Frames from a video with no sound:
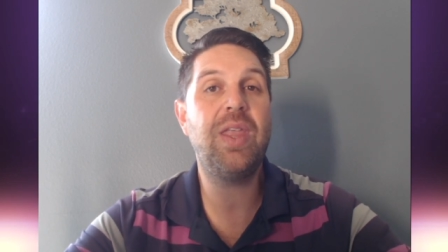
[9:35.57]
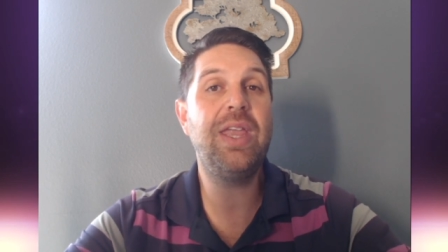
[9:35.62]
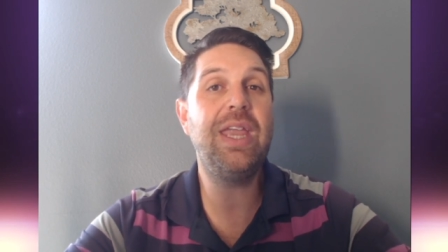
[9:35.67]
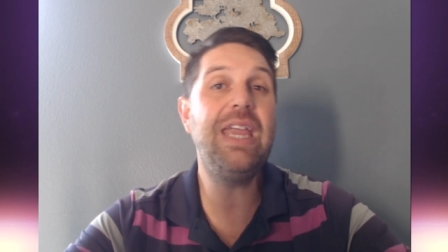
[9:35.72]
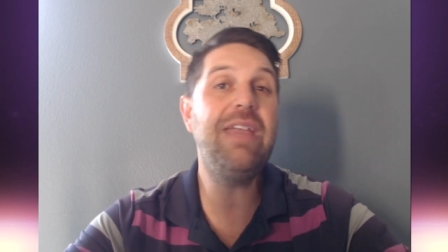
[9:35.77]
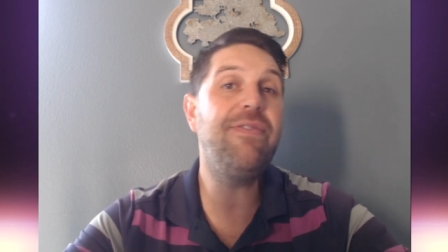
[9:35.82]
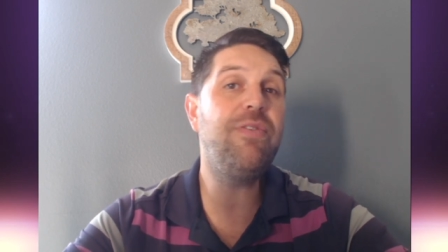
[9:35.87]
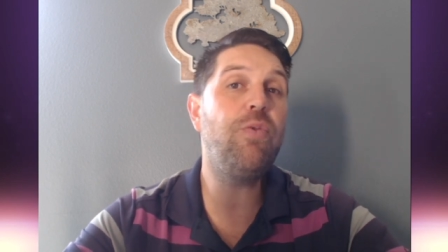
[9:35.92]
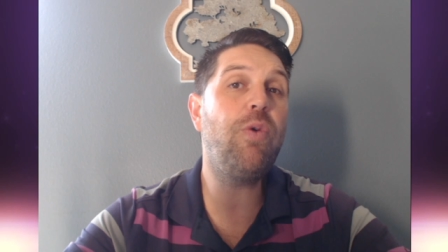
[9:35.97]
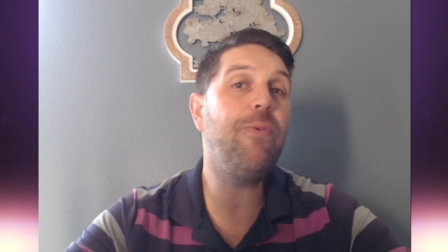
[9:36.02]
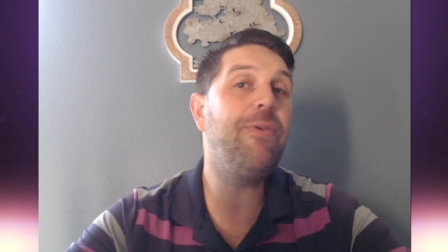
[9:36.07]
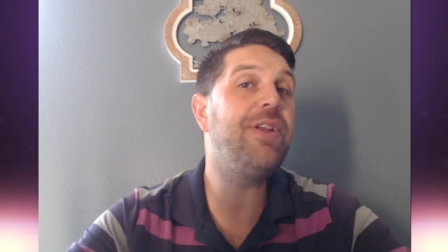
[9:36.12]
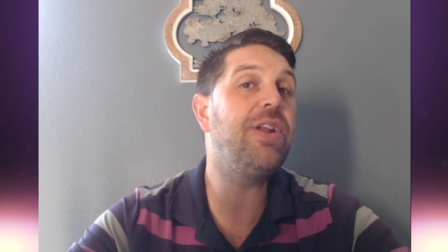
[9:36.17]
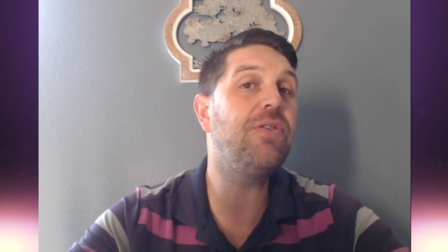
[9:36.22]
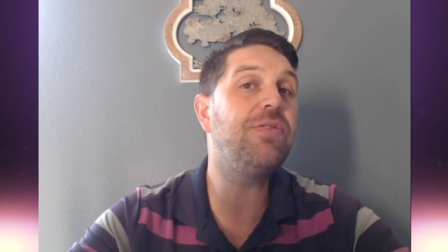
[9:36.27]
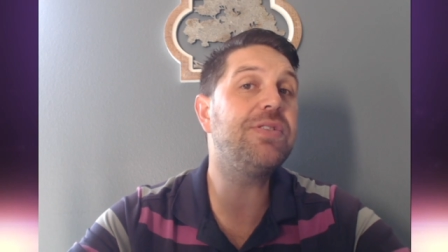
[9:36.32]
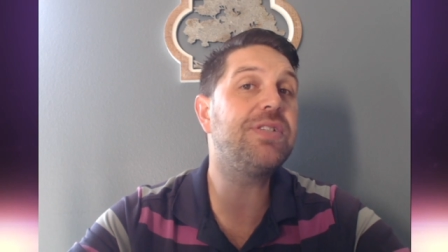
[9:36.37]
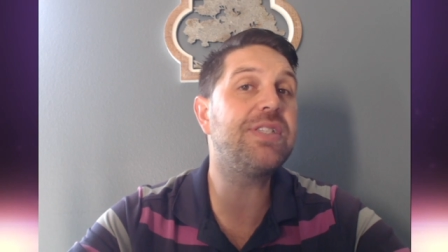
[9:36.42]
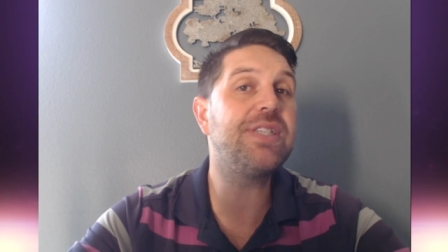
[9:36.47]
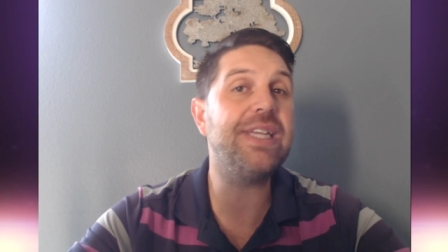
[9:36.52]
Even when we
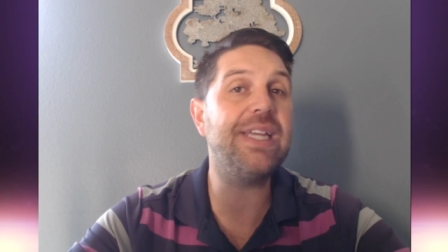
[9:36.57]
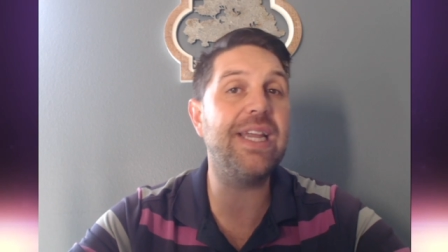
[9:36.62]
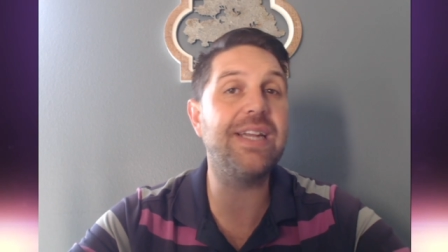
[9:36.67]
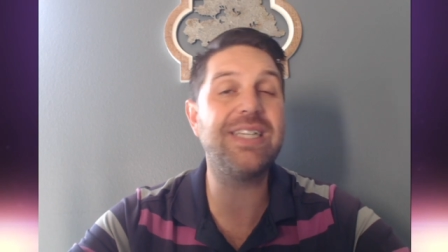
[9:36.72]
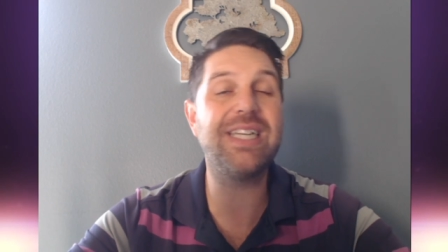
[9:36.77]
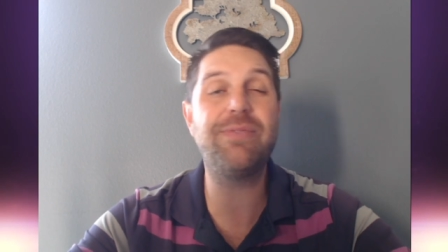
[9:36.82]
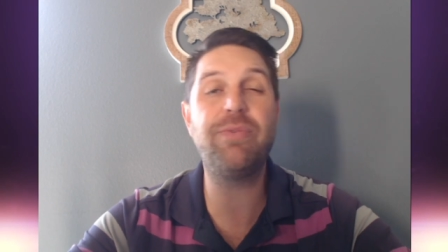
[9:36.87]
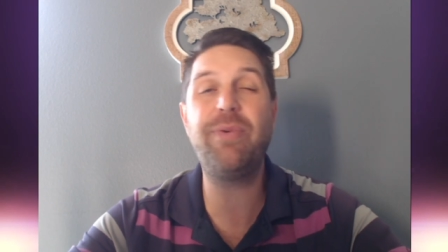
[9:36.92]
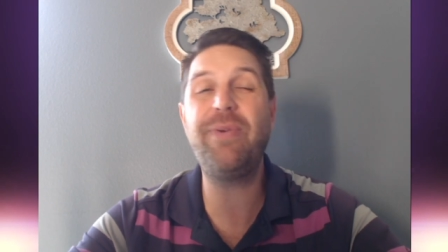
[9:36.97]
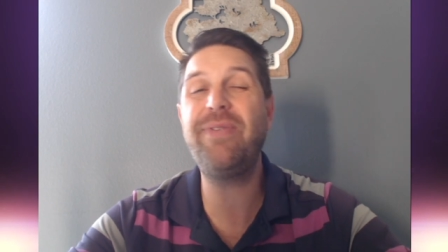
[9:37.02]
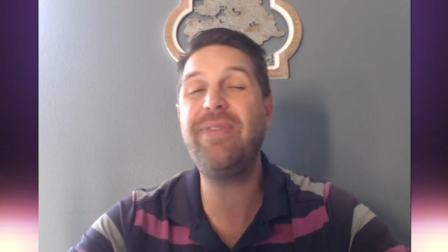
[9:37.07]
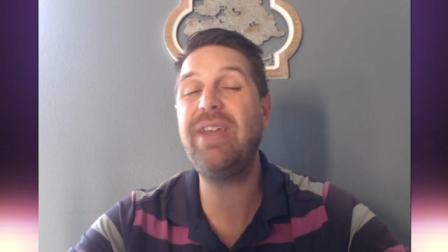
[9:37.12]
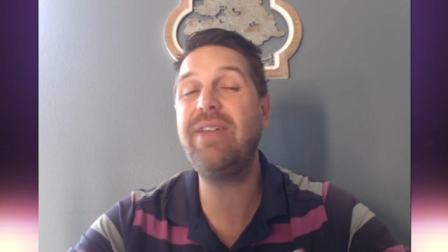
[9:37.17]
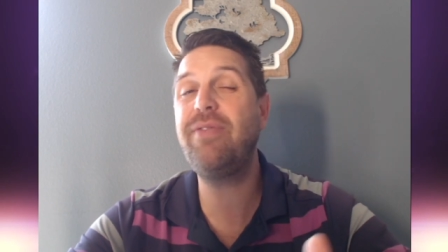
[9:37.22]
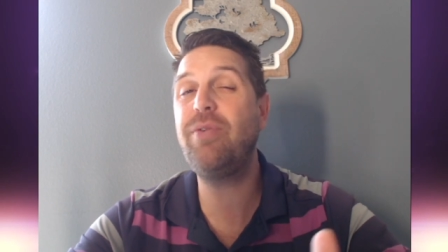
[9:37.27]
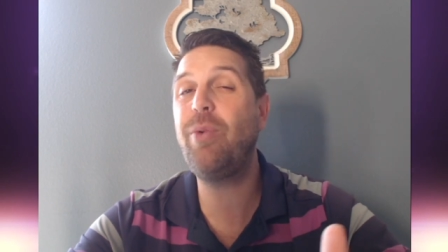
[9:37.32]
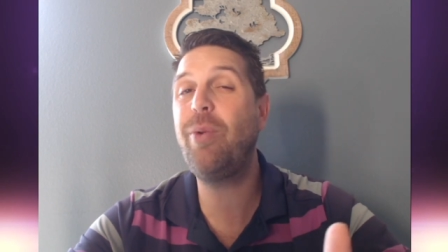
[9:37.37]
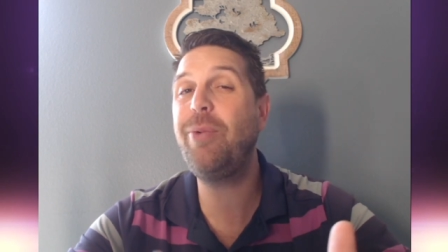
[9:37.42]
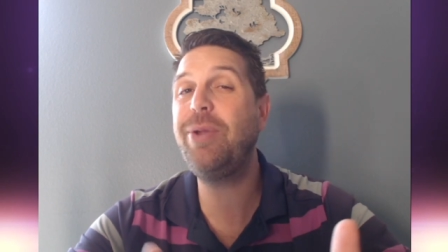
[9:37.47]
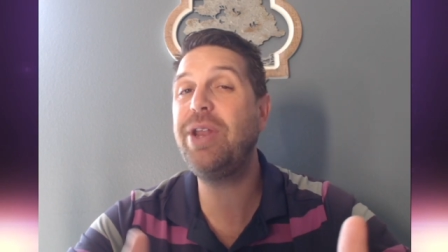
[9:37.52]
don't see it, and
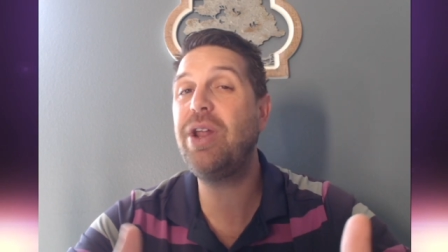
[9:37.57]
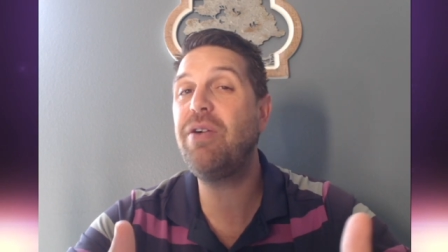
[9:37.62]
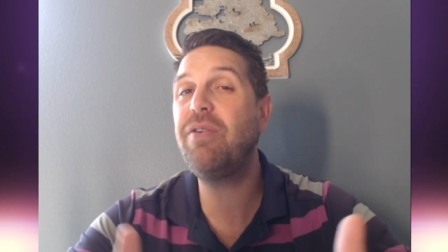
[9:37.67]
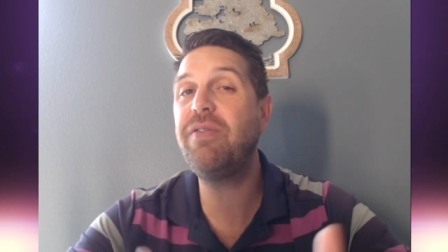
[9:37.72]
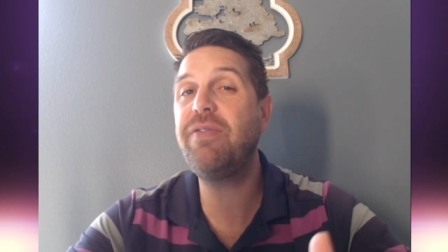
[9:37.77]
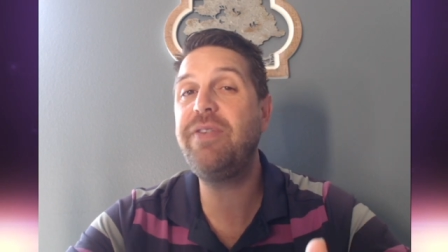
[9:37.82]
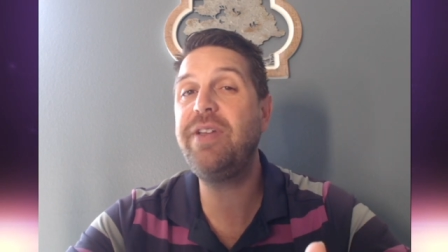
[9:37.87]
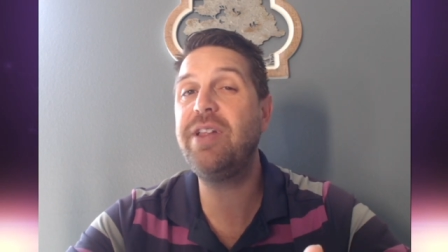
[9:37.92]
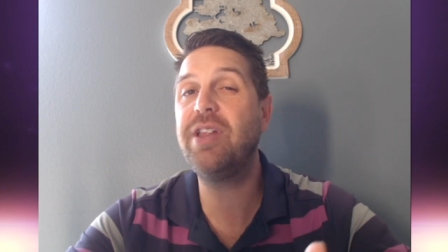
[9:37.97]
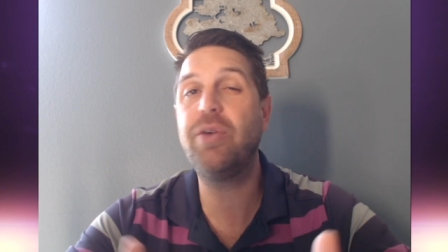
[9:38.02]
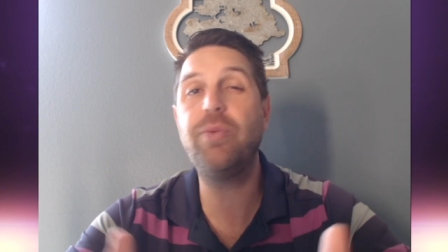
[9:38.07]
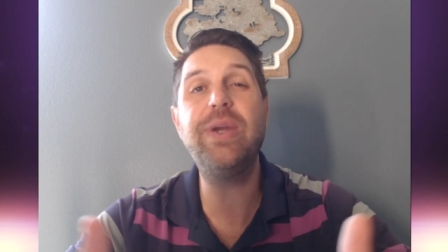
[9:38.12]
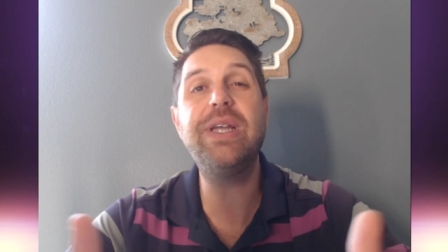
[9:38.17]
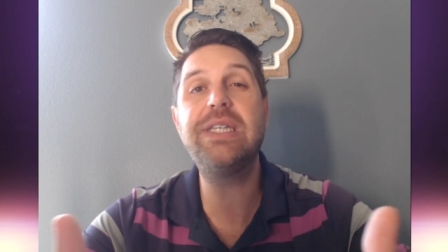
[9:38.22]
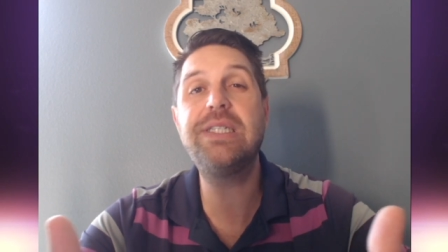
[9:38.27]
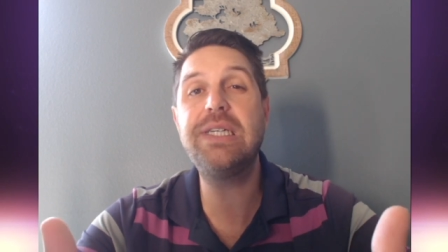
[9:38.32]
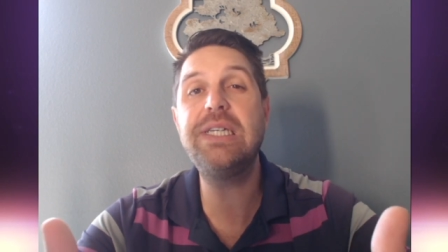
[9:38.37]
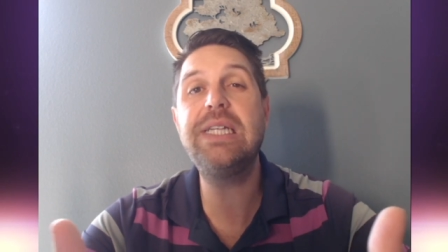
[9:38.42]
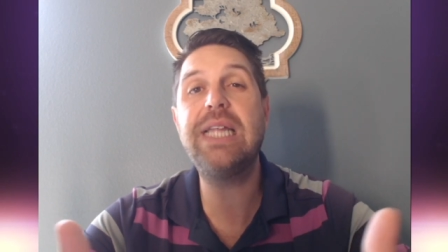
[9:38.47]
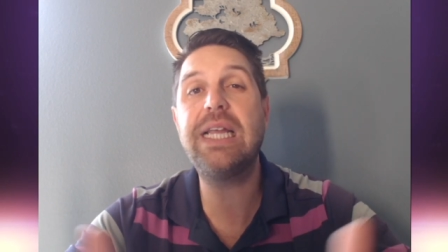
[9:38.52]
even when we don't feel it, we
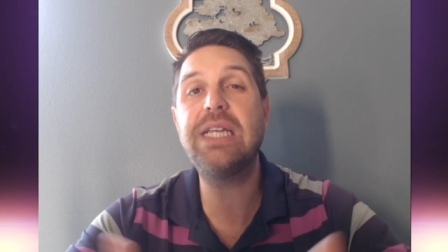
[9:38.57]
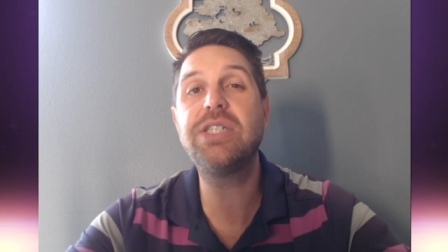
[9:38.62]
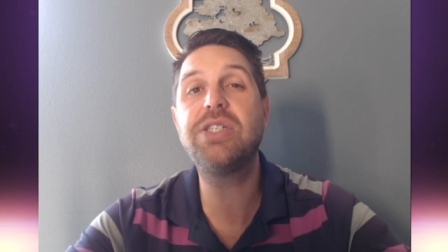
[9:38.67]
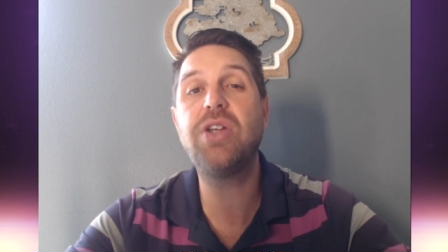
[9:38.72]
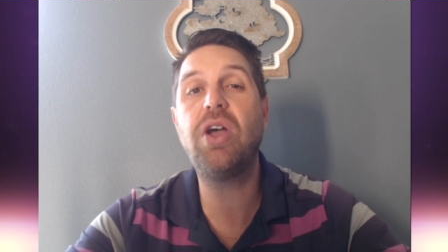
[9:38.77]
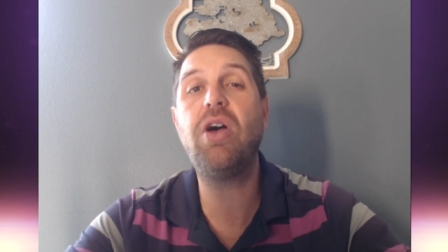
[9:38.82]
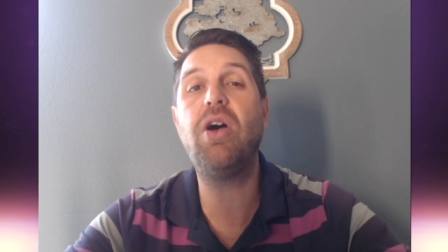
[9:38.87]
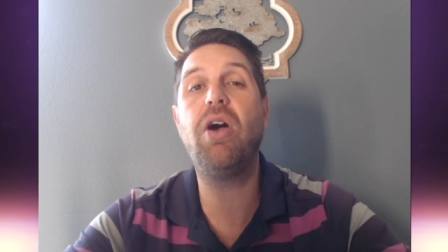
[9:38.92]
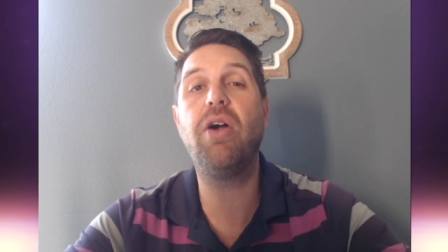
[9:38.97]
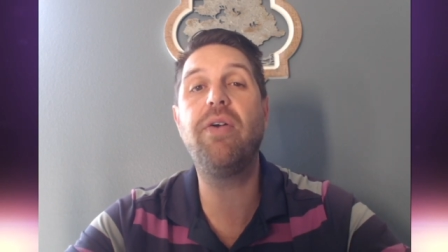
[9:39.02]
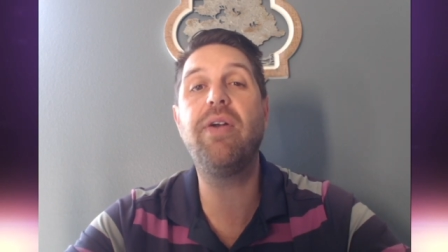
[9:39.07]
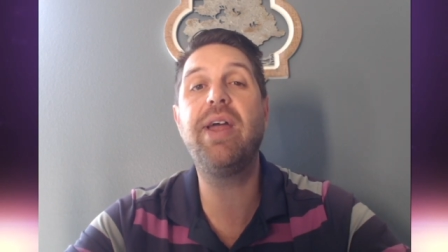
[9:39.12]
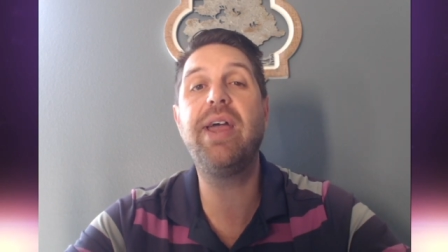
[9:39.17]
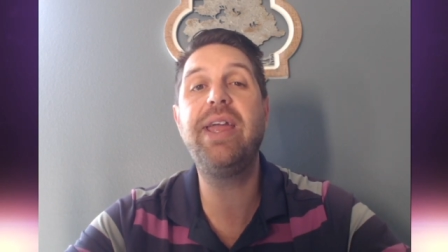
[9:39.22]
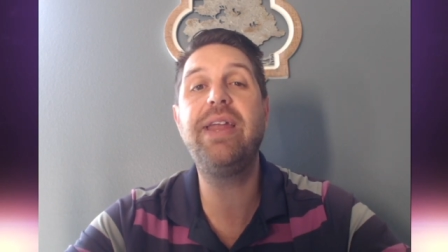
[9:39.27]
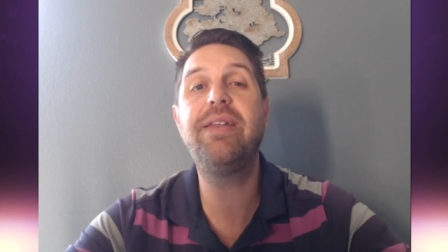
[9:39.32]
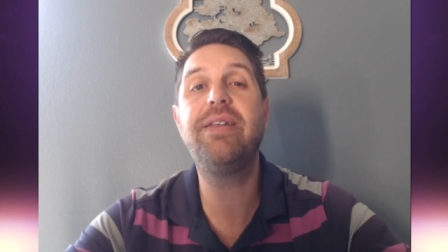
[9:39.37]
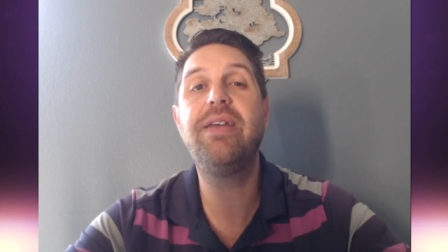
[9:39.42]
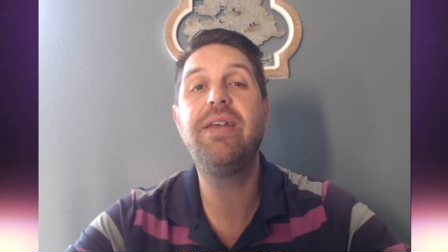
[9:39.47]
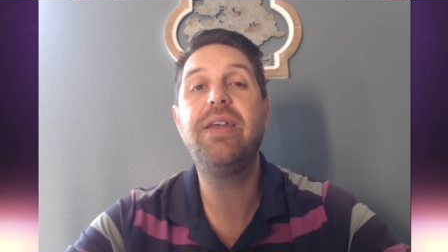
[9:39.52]
sing that song,
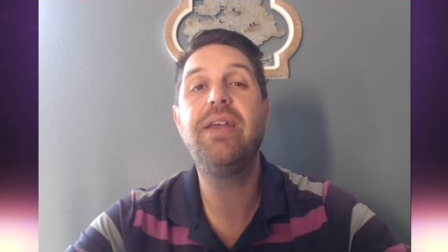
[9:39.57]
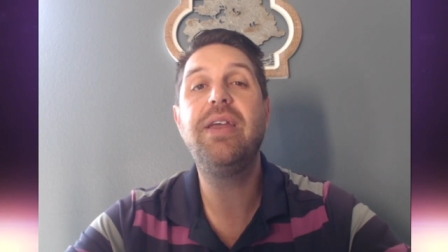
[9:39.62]
right?